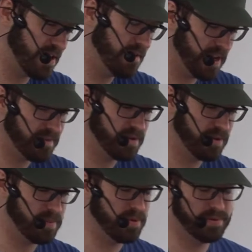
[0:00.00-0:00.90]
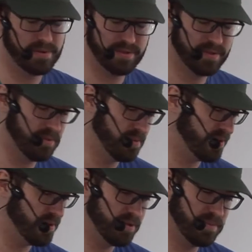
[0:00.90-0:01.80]
fake photo uploader is
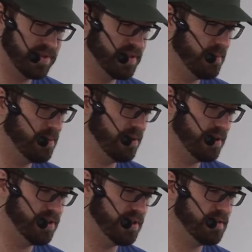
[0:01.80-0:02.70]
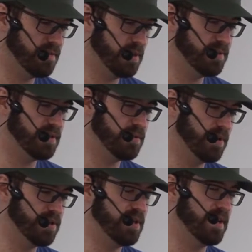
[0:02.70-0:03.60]
super simple. It just flips a
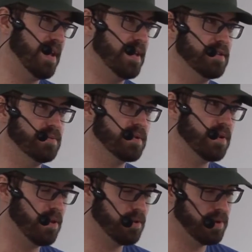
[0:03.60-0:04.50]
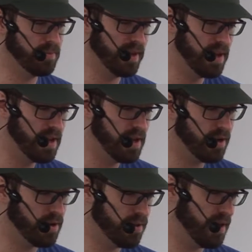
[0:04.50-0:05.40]
switch that, hey, this was called when we
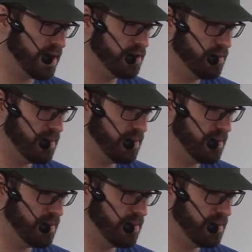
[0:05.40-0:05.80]
call the actual